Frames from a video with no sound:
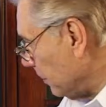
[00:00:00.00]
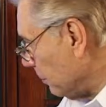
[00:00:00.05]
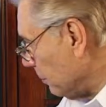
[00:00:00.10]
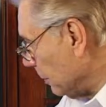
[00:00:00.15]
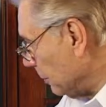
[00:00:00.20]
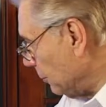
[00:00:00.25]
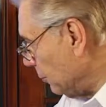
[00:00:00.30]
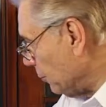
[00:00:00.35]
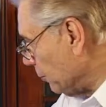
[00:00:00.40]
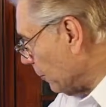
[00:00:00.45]

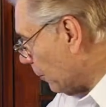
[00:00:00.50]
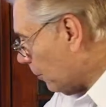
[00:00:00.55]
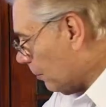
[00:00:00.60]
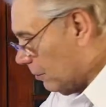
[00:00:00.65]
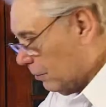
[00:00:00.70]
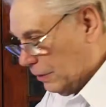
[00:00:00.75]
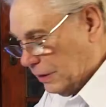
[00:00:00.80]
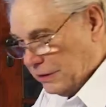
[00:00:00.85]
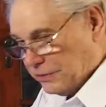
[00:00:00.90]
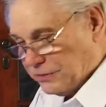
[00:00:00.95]

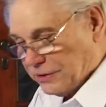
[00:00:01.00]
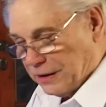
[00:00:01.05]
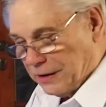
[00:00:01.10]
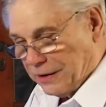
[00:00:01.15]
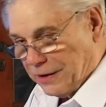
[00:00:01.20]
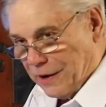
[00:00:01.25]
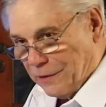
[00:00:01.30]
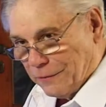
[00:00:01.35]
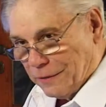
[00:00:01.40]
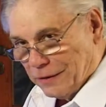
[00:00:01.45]
control is
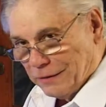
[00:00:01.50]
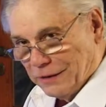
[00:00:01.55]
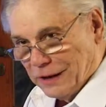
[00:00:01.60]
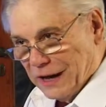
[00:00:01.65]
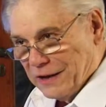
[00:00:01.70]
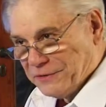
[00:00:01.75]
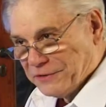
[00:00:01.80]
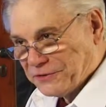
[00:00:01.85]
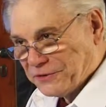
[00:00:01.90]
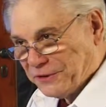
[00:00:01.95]
how our
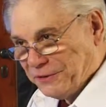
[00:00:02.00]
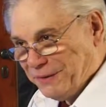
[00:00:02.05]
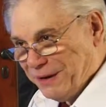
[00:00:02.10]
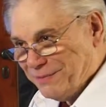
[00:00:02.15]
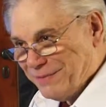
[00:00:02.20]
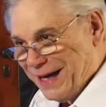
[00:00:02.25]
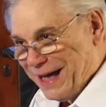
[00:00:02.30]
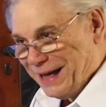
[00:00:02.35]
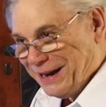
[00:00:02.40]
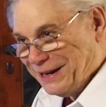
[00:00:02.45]
life is going to be
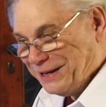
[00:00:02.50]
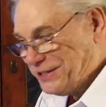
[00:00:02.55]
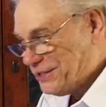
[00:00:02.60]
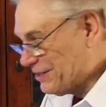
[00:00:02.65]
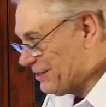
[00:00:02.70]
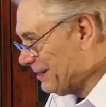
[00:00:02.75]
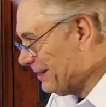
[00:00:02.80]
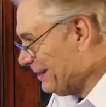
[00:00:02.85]
managed?